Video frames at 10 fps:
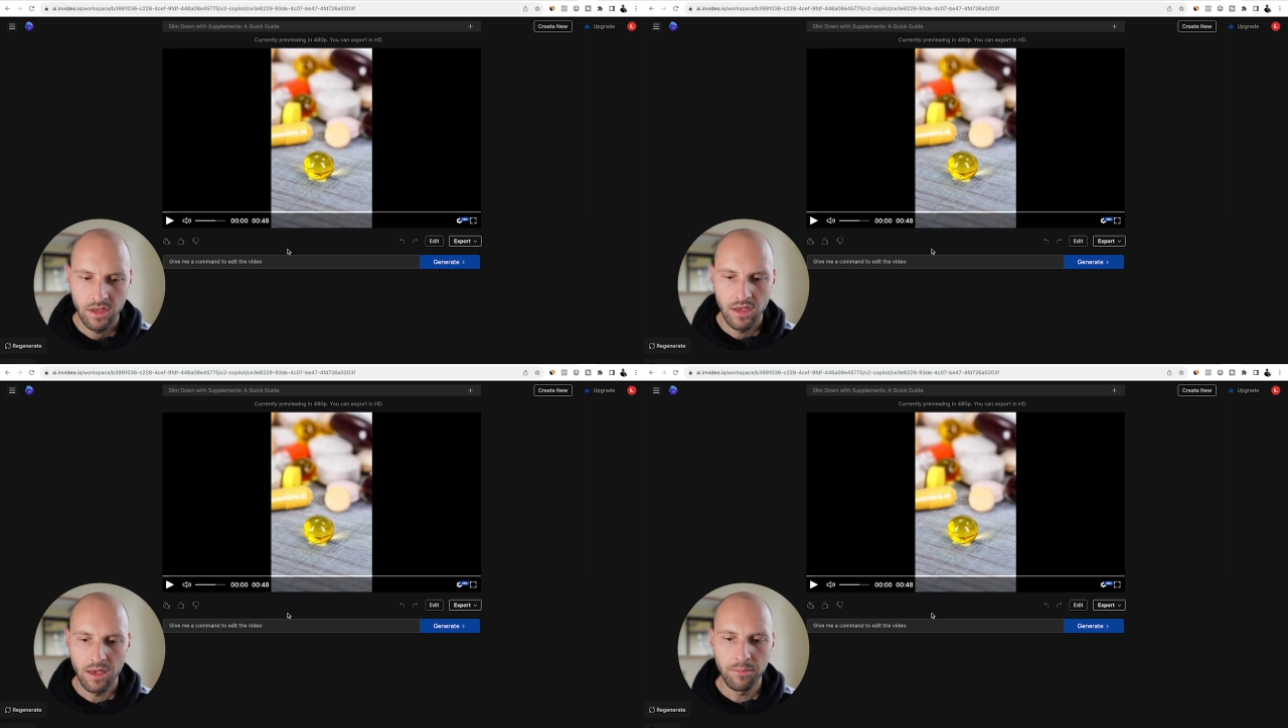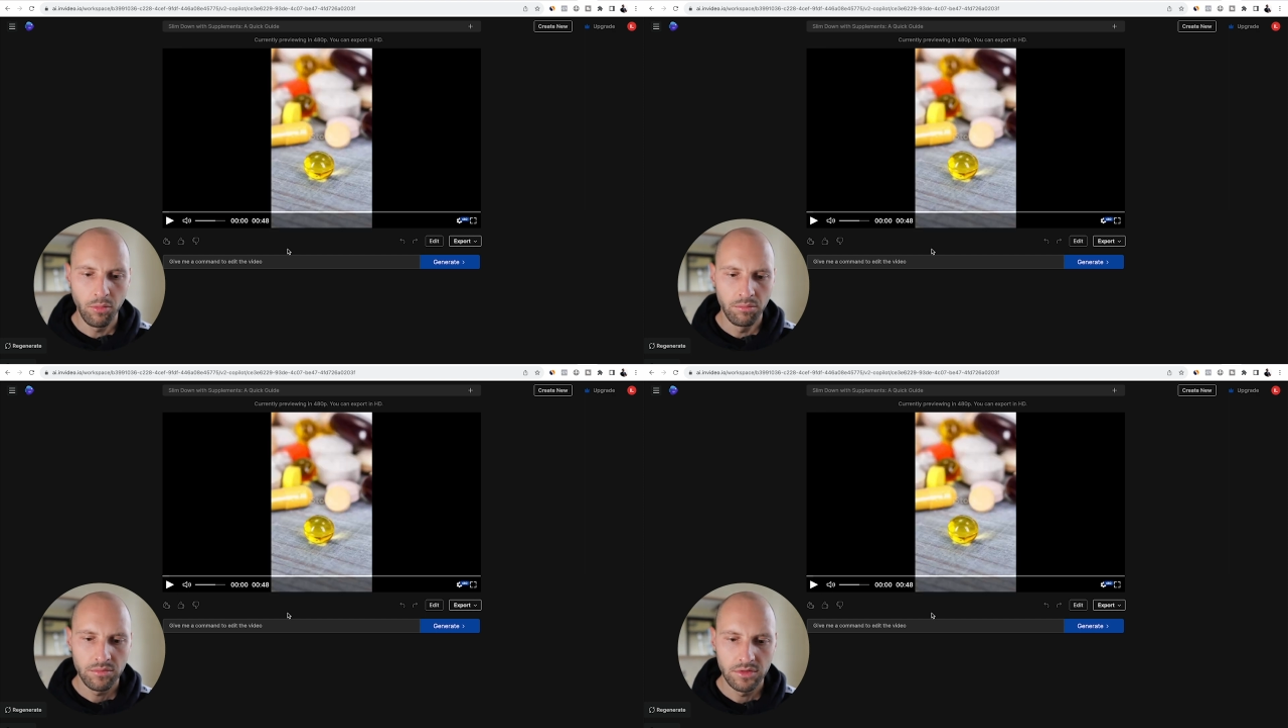And
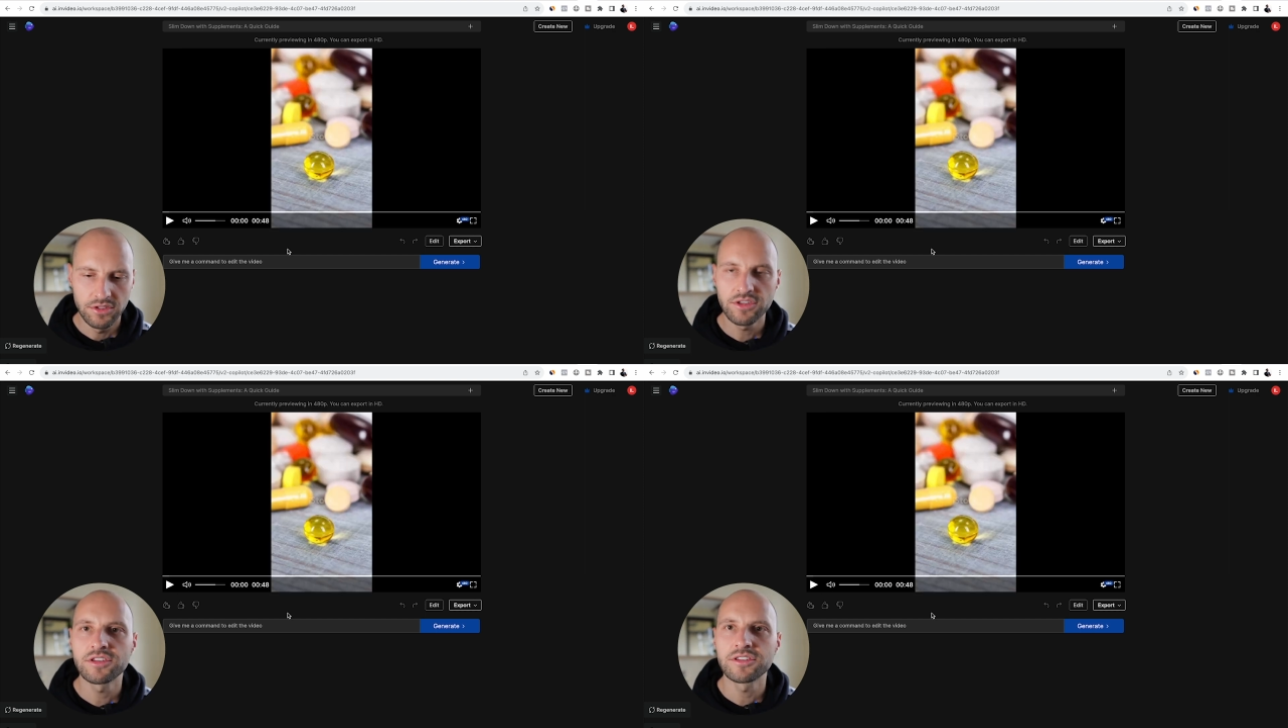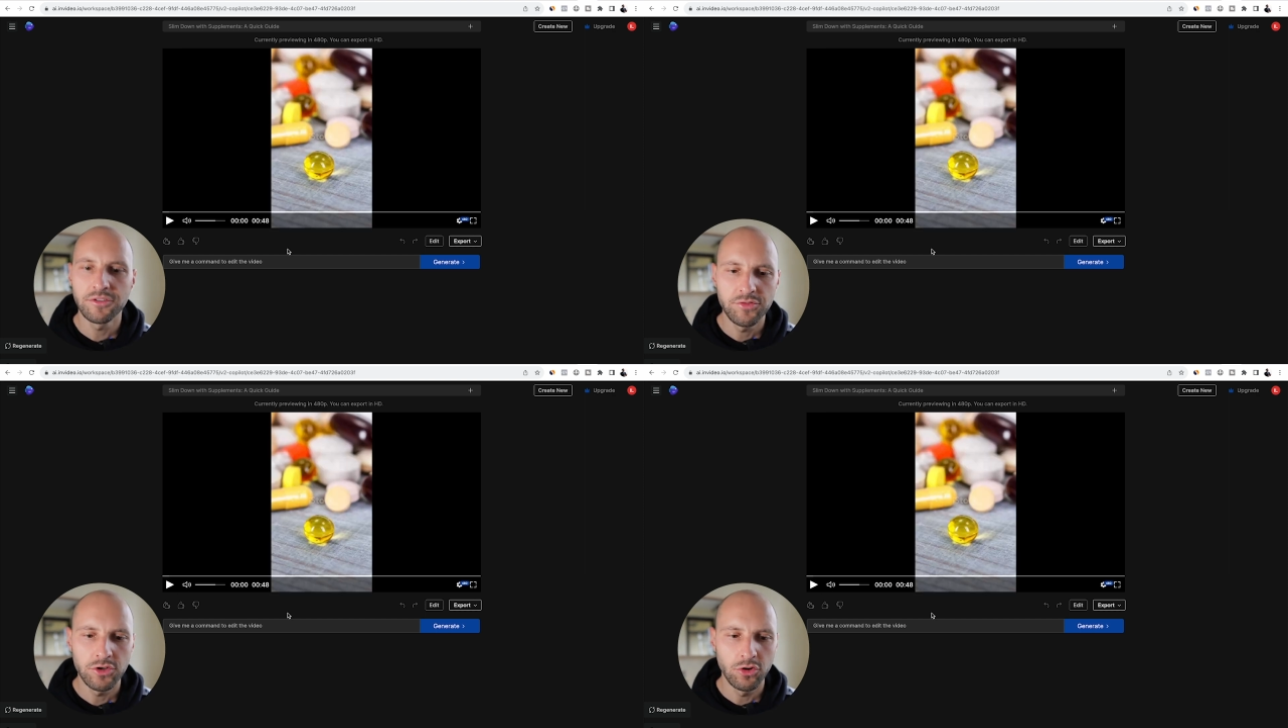boom, this is the
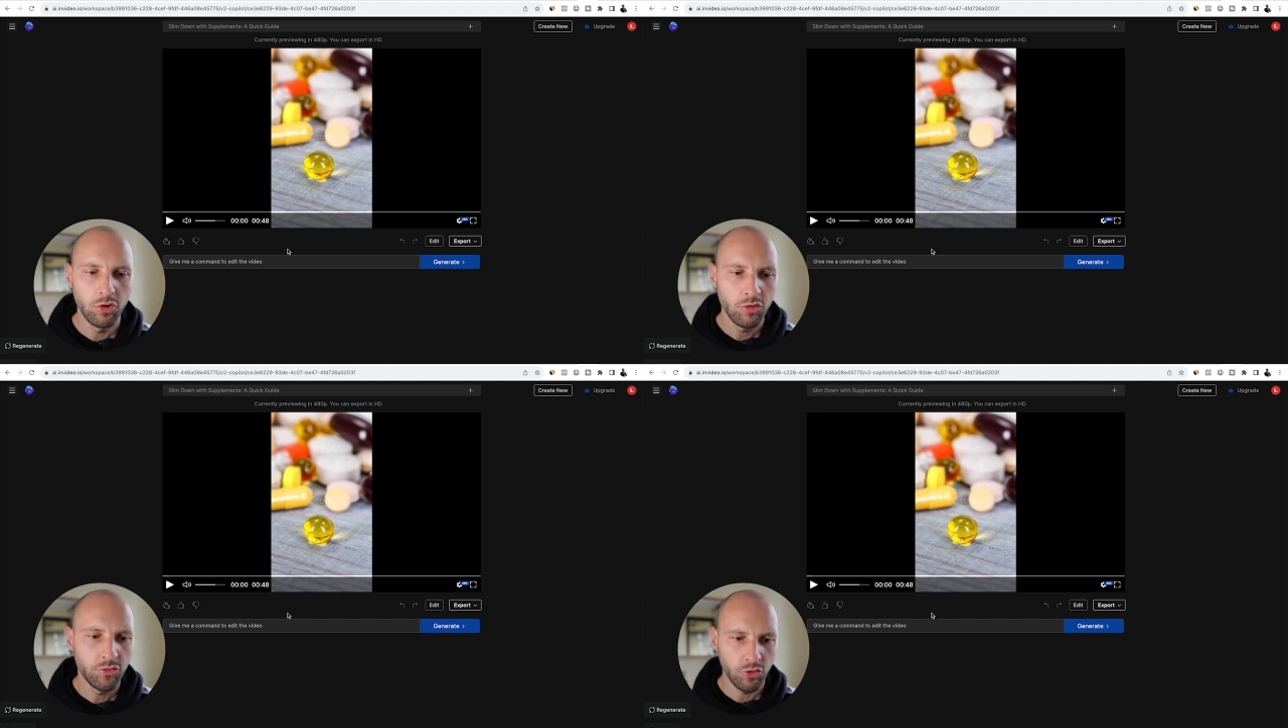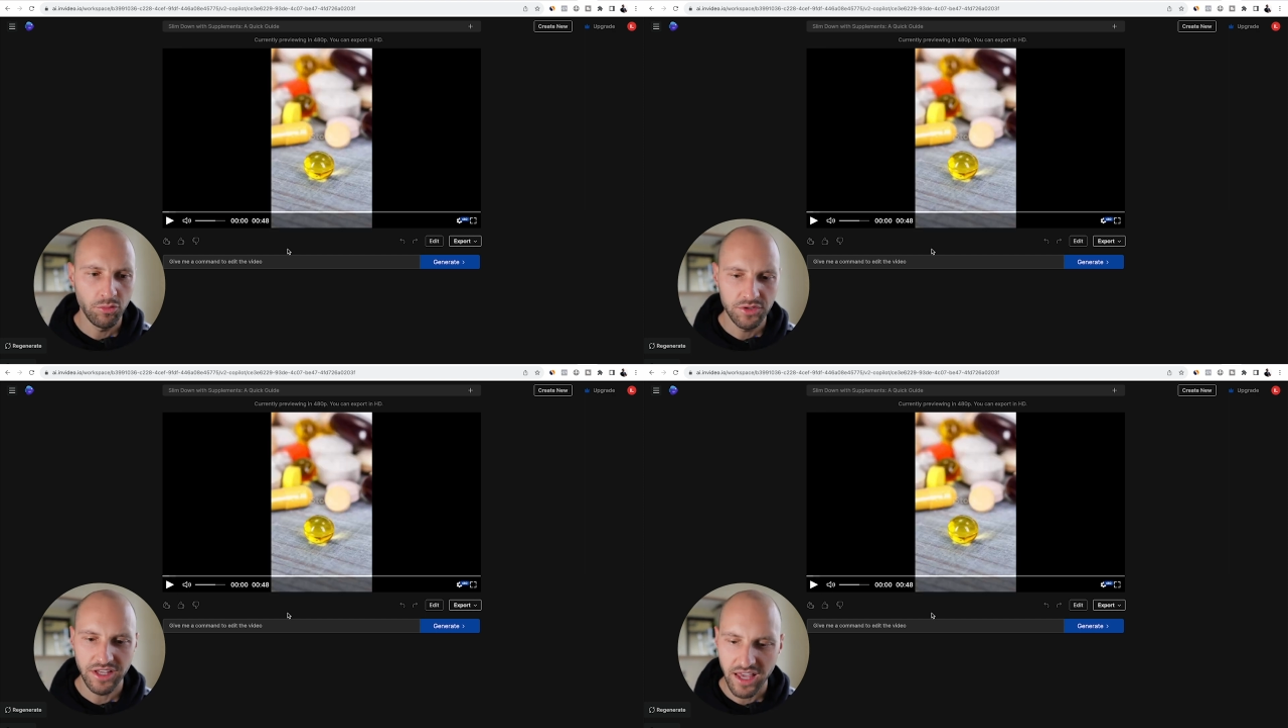video
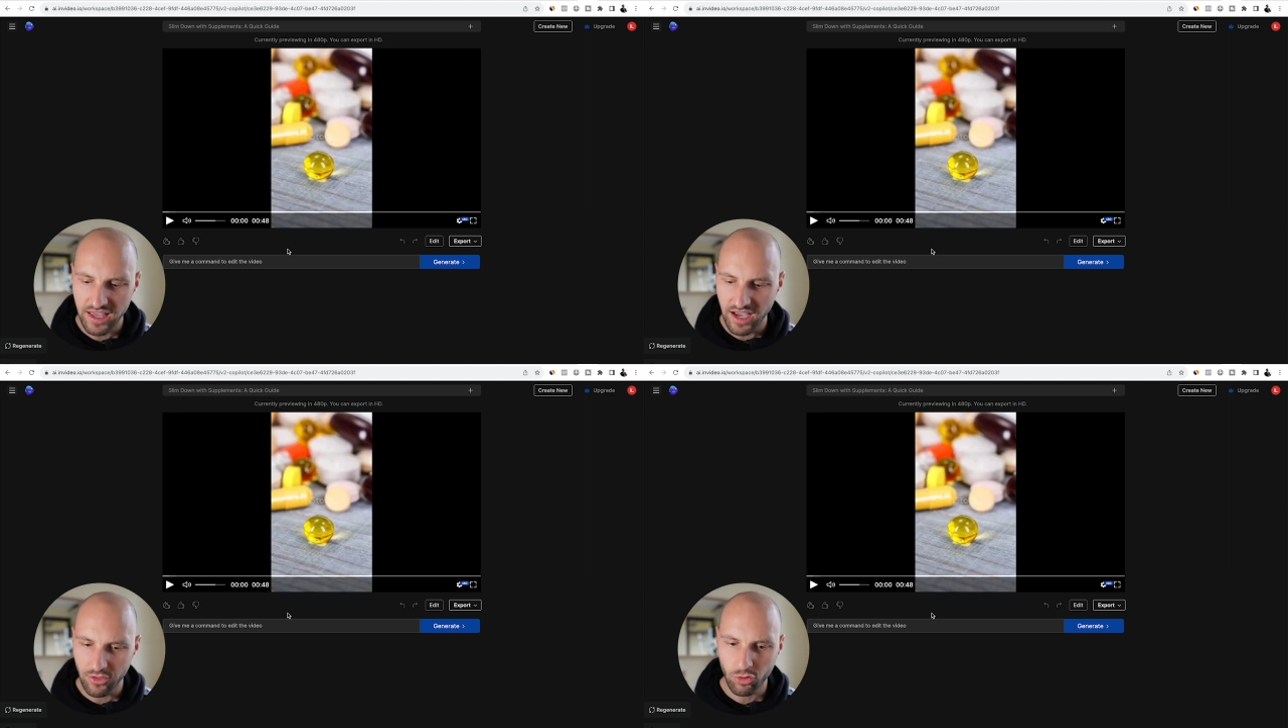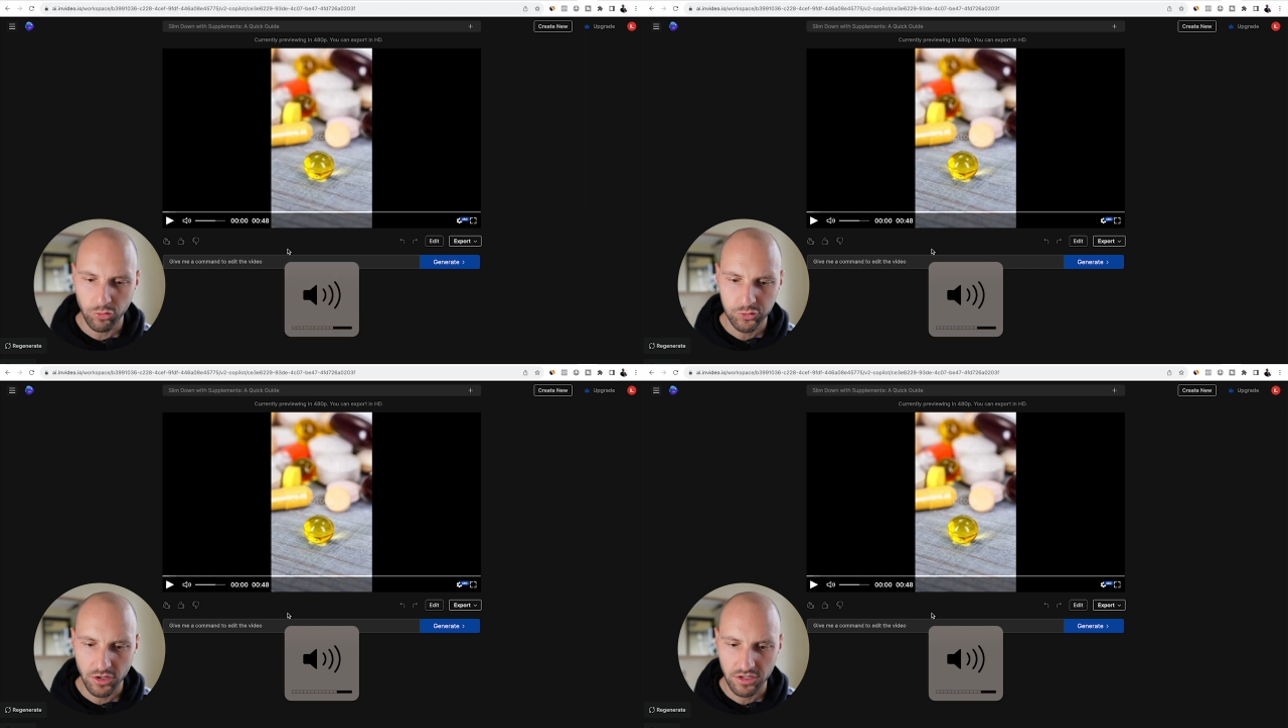from the AI
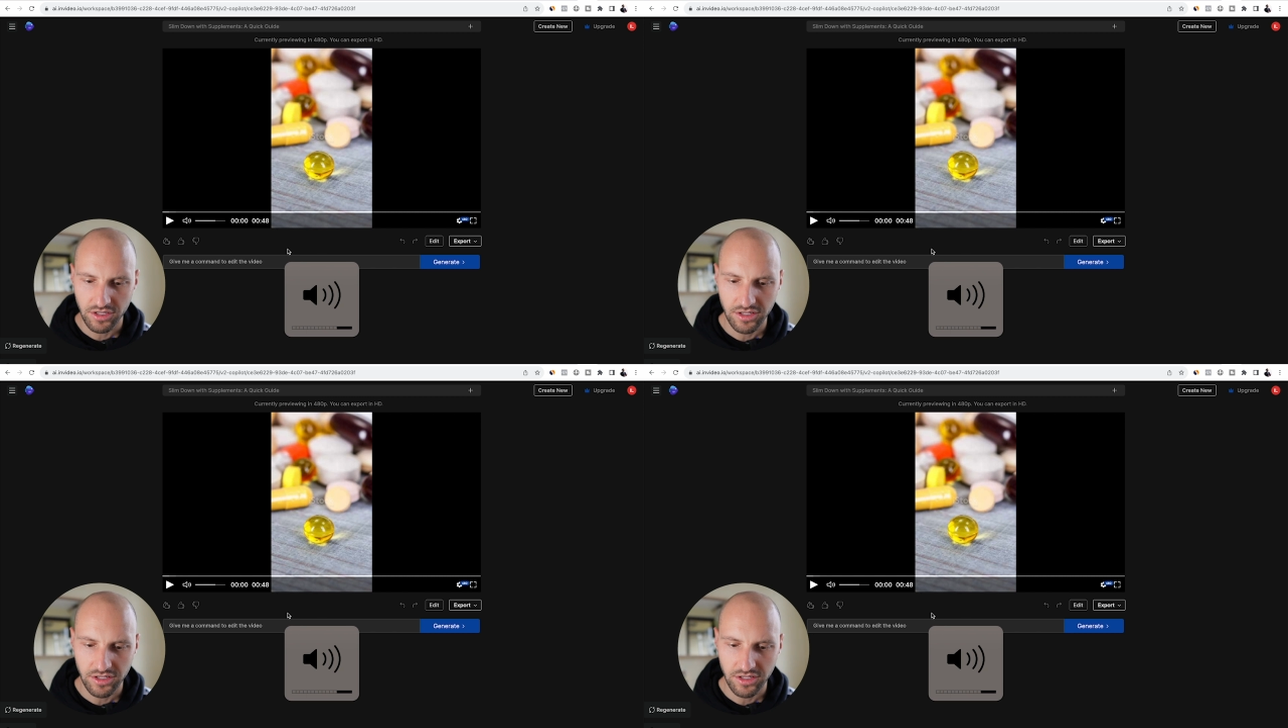software.